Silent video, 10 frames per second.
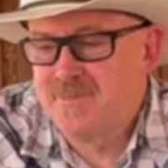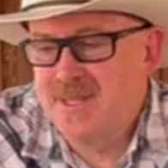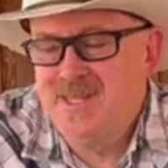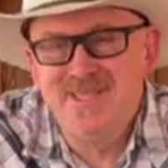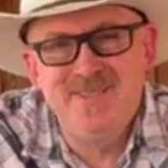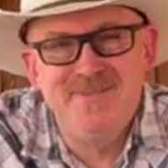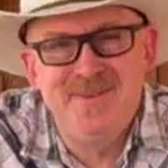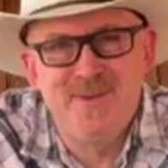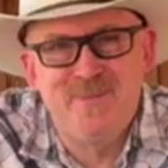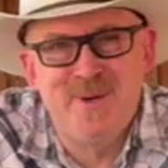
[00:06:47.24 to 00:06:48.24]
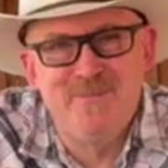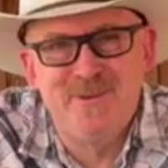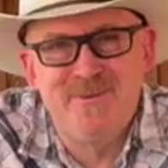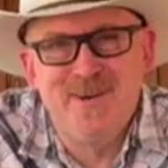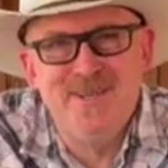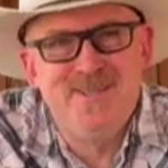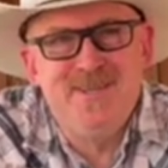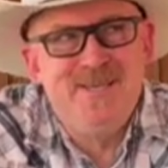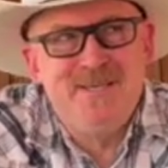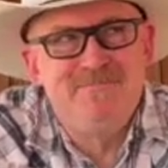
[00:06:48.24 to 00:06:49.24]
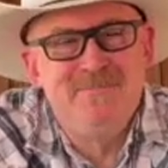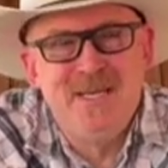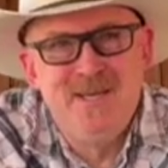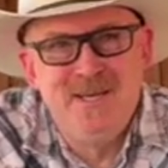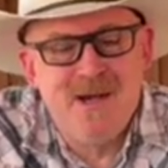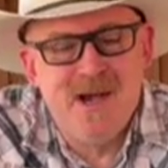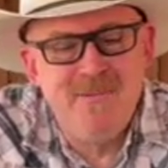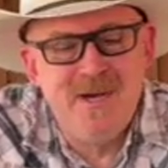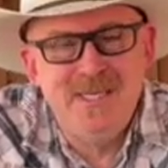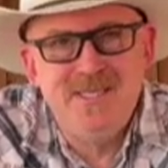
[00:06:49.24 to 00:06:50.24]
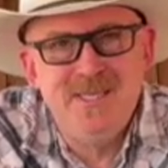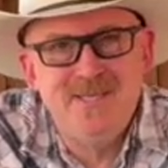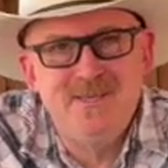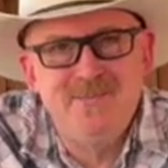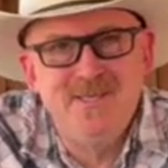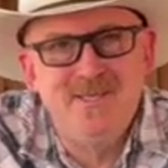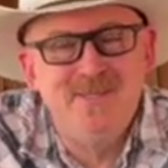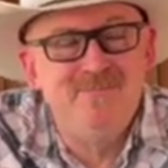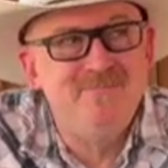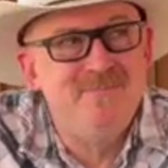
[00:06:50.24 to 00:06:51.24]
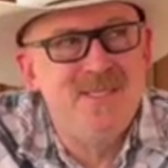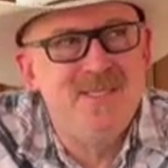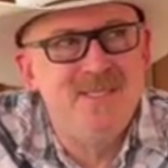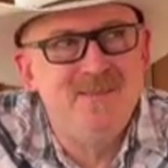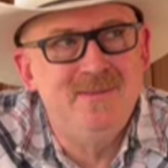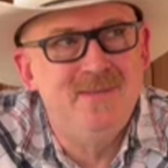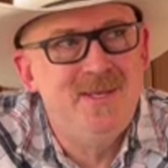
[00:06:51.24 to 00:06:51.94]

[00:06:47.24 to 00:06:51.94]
and that's the fun of bourbon, right? Like I might taste something and